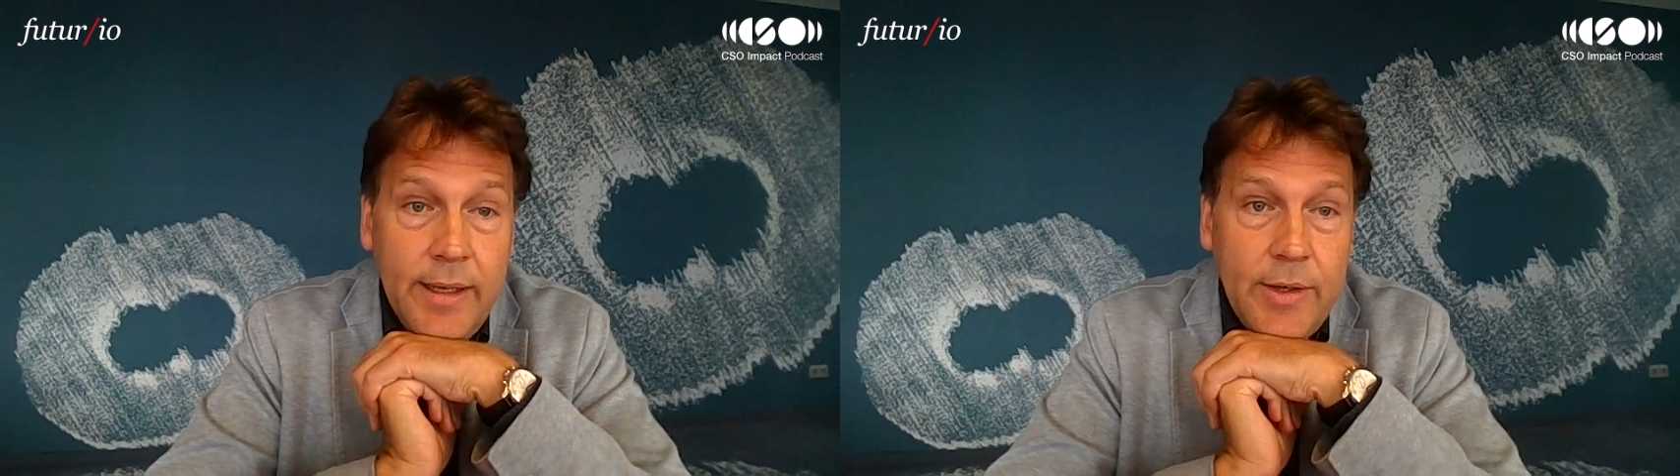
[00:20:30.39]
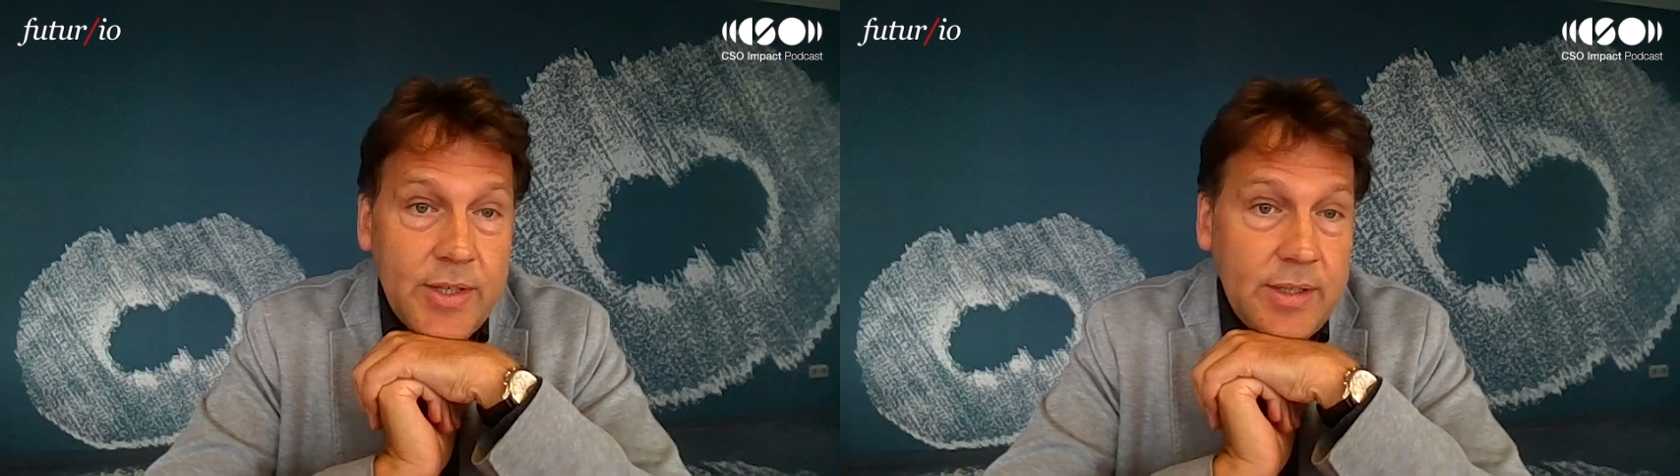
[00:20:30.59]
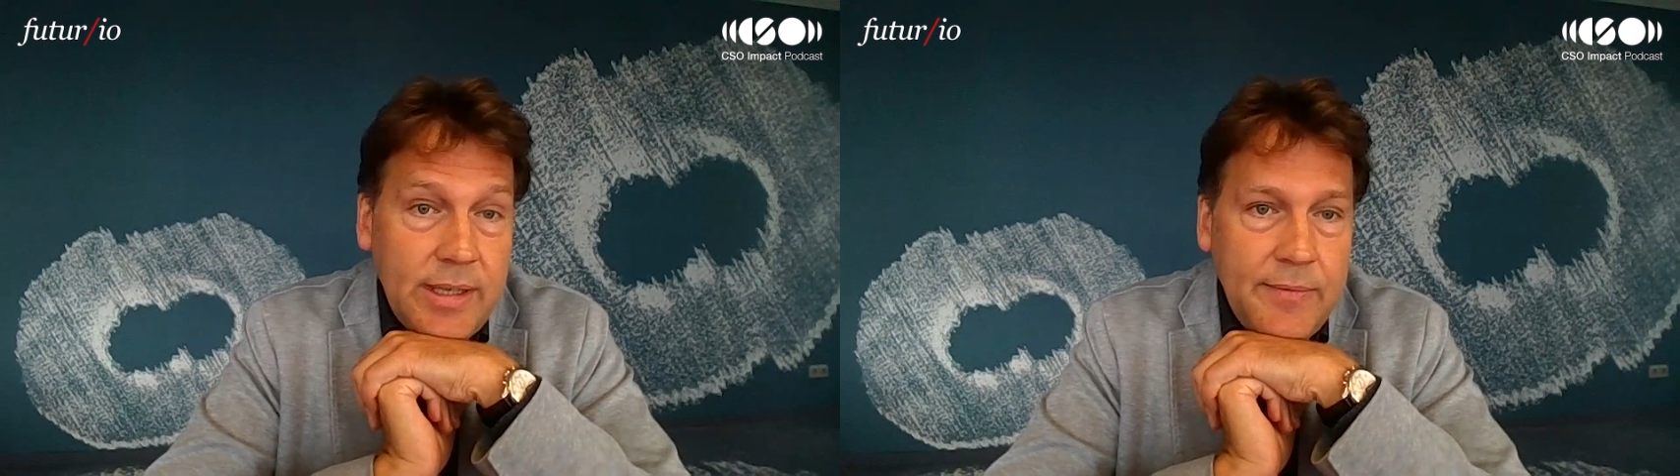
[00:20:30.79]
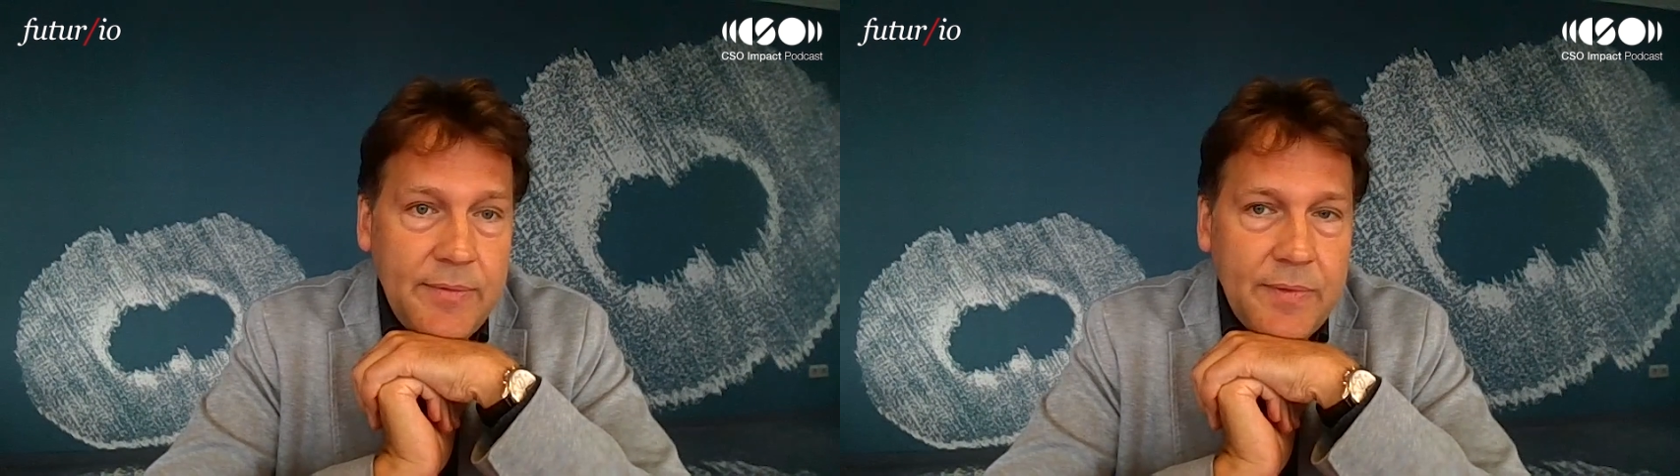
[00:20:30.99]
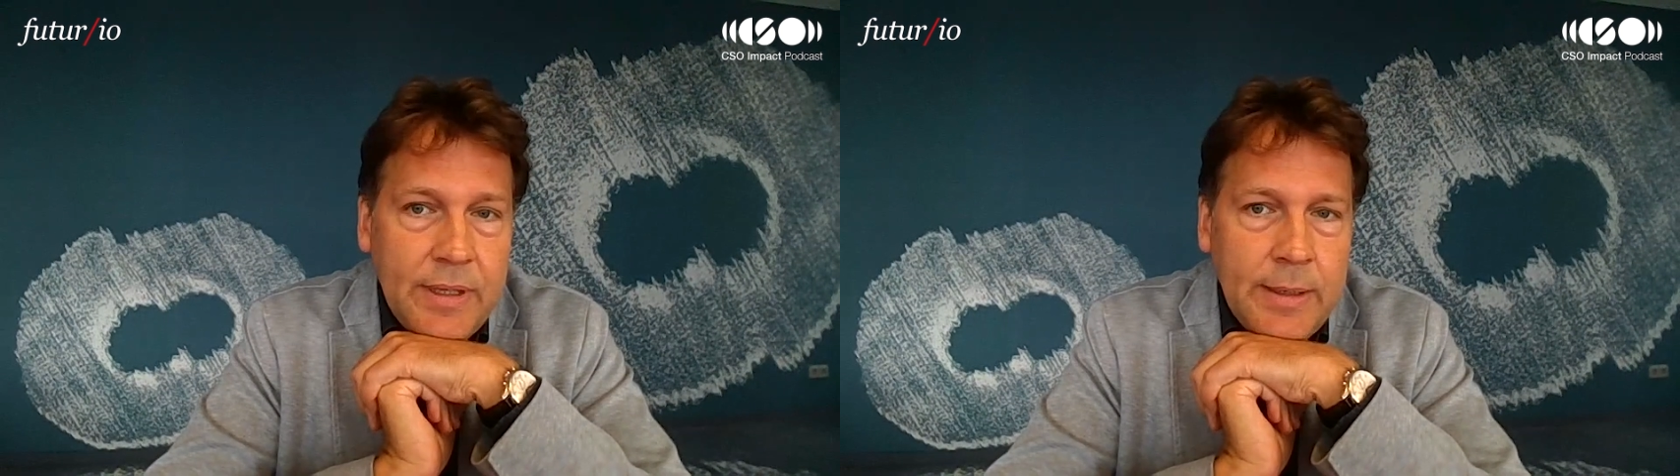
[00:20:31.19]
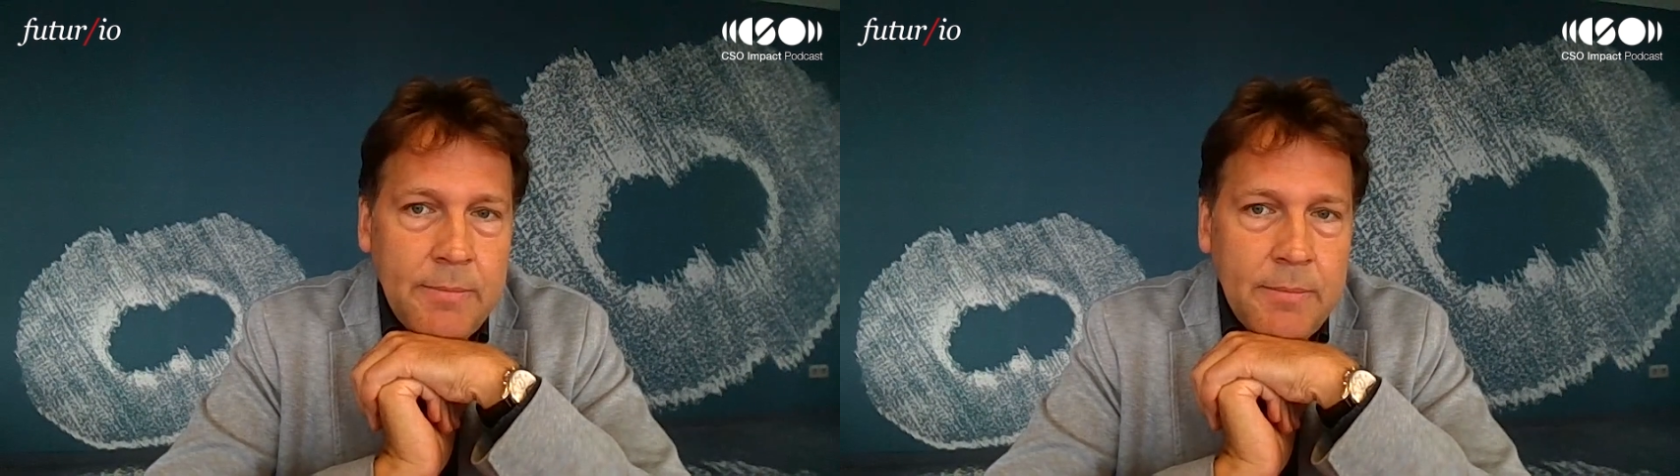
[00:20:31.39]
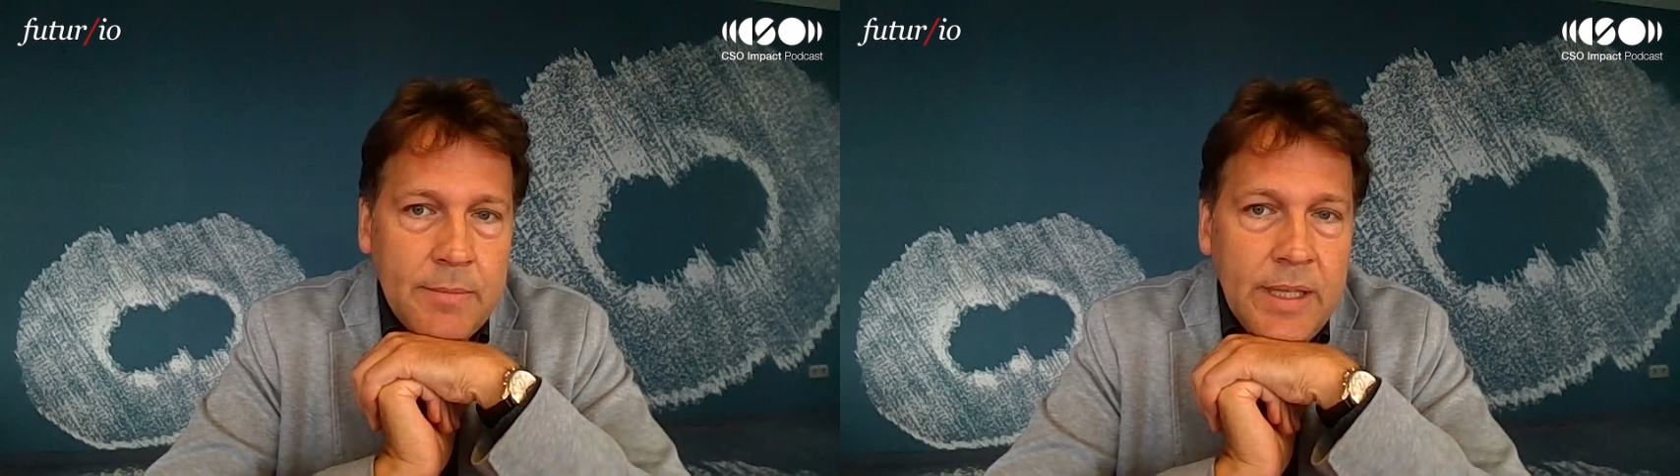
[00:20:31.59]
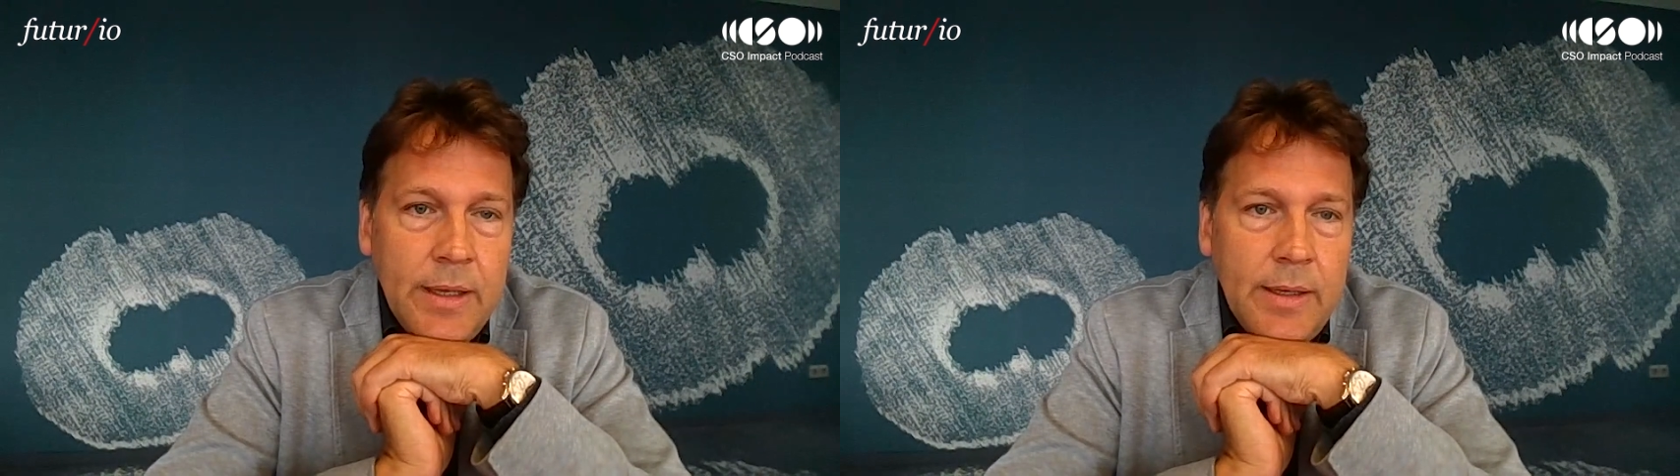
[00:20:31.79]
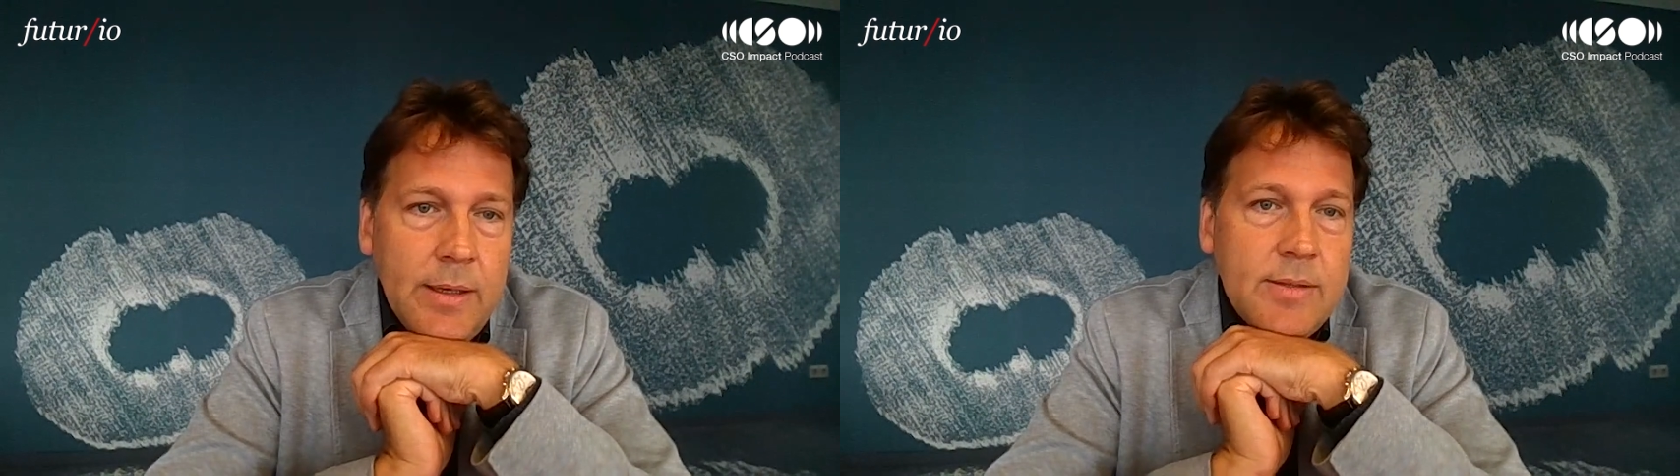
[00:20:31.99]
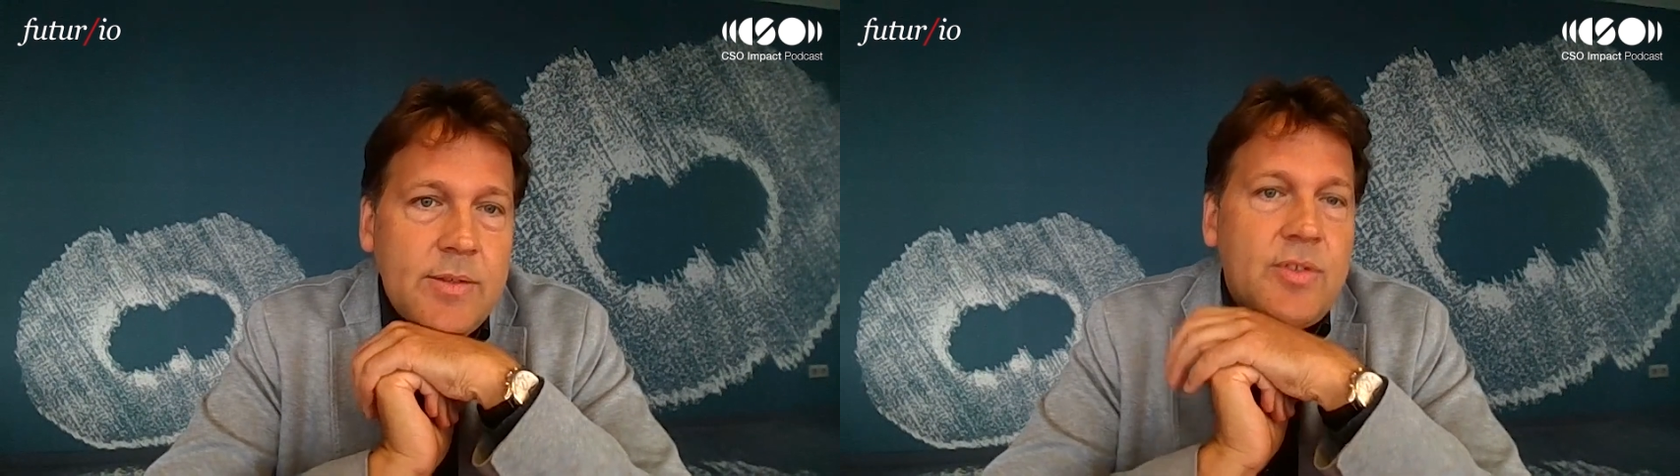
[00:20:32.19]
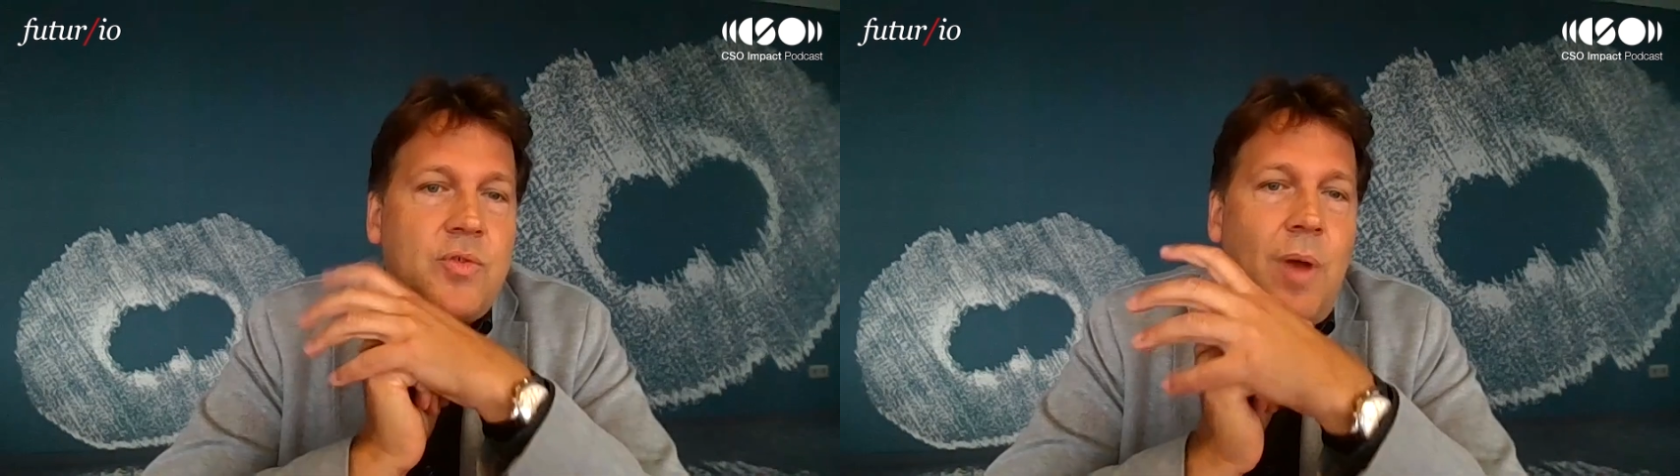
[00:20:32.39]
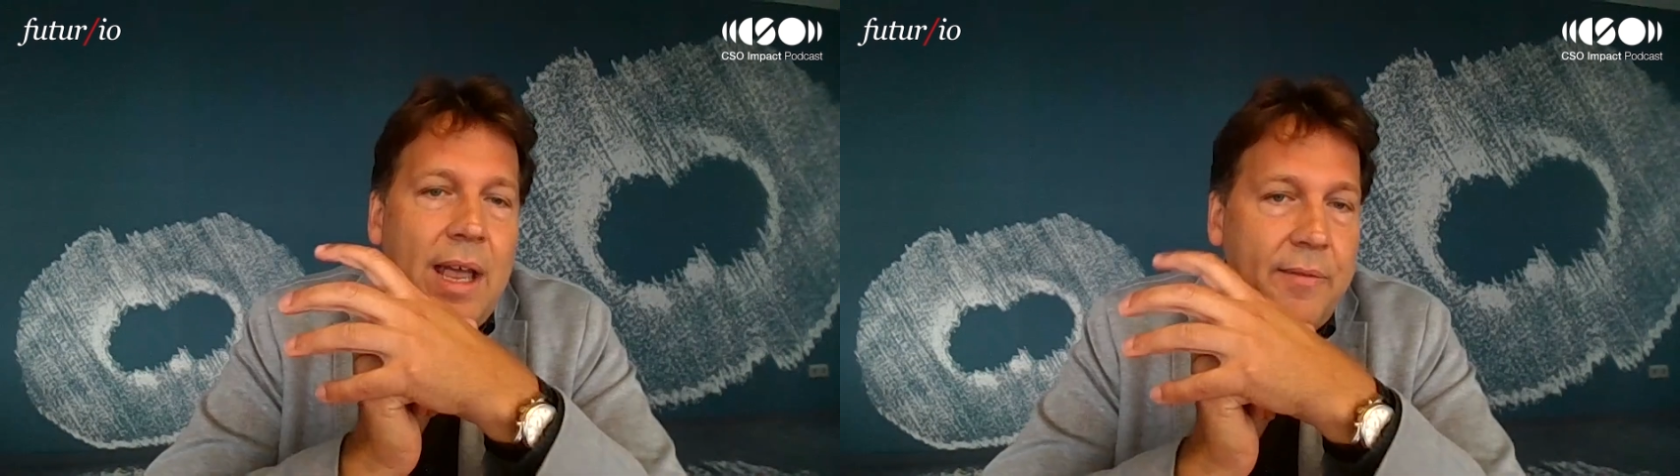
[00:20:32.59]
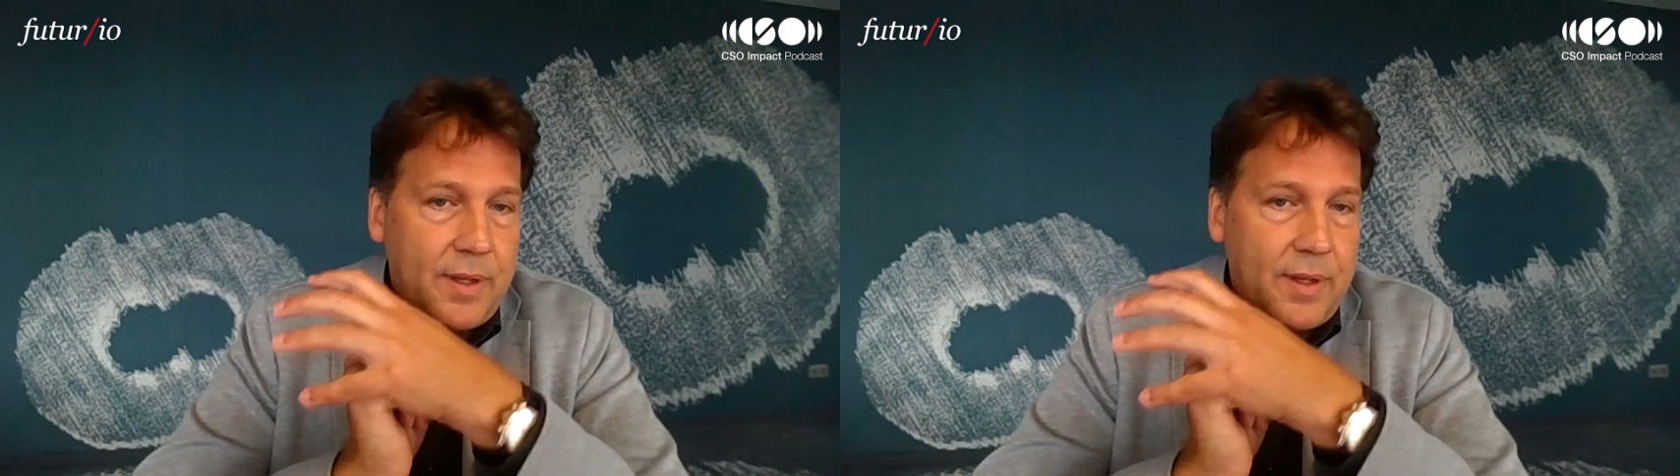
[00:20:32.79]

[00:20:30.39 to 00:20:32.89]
You should have to drive